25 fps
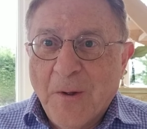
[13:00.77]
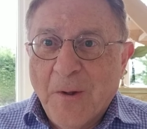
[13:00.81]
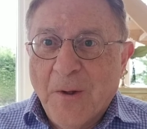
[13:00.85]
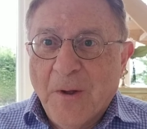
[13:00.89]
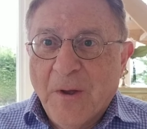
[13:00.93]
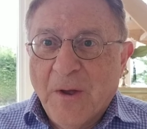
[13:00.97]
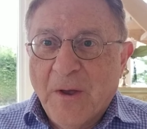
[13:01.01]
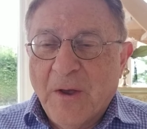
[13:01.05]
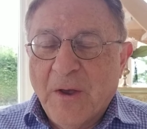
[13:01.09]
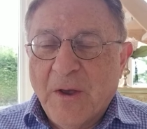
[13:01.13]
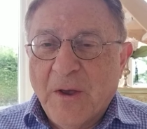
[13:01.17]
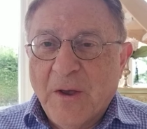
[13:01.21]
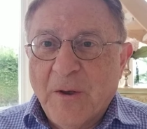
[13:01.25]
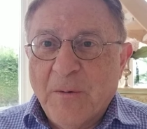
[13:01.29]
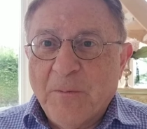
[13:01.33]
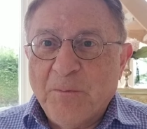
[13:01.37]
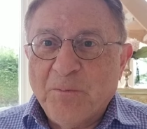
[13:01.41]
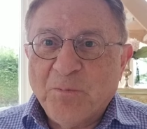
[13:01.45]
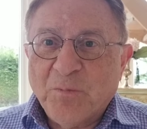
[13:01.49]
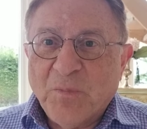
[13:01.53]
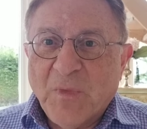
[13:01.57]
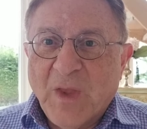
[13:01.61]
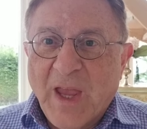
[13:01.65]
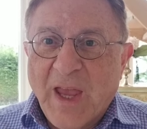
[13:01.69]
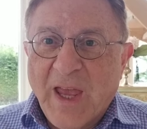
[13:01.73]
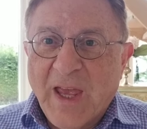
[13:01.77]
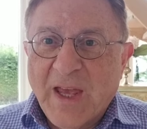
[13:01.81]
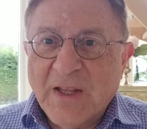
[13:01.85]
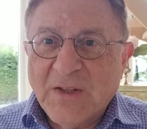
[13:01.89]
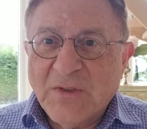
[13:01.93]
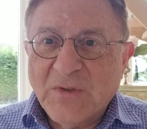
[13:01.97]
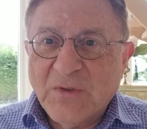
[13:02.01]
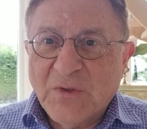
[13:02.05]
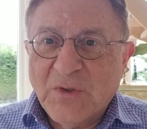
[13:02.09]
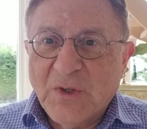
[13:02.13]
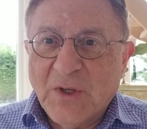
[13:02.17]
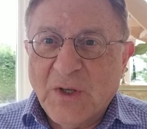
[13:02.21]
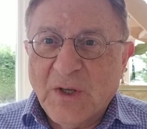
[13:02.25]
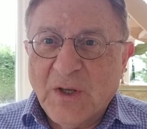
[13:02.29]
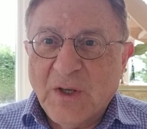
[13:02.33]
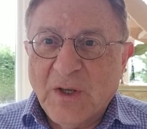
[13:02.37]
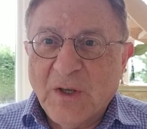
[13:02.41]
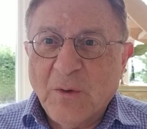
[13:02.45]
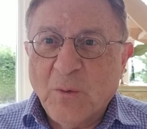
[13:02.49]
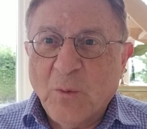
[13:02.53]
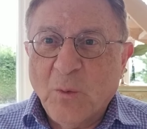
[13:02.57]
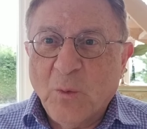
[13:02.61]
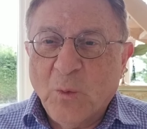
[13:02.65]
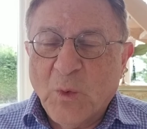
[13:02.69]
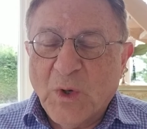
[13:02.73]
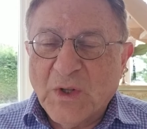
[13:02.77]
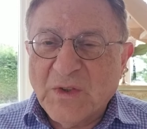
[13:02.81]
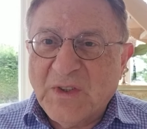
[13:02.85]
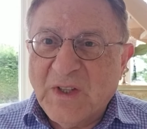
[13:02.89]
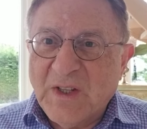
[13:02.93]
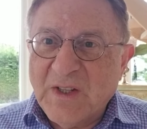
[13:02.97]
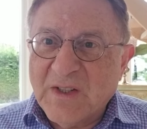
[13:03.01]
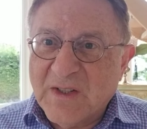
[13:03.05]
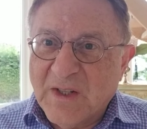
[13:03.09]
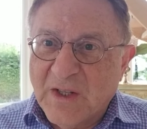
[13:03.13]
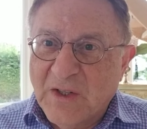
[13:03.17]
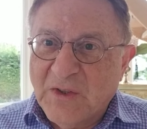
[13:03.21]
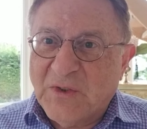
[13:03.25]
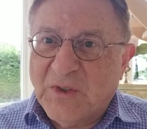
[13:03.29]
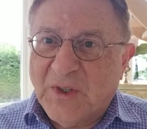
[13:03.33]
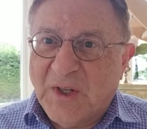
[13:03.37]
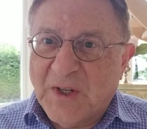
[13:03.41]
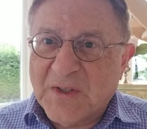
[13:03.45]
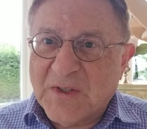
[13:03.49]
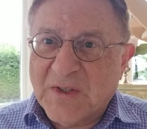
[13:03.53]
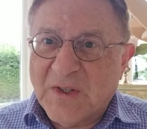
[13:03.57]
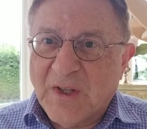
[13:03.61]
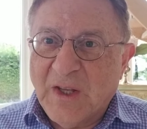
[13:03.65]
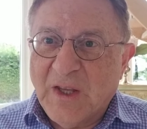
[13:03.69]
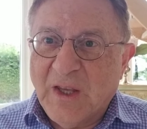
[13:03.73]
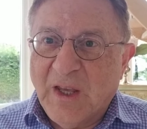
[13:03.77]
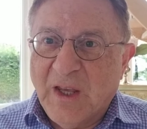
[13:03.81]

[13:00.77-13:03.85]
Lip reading: And what is interesting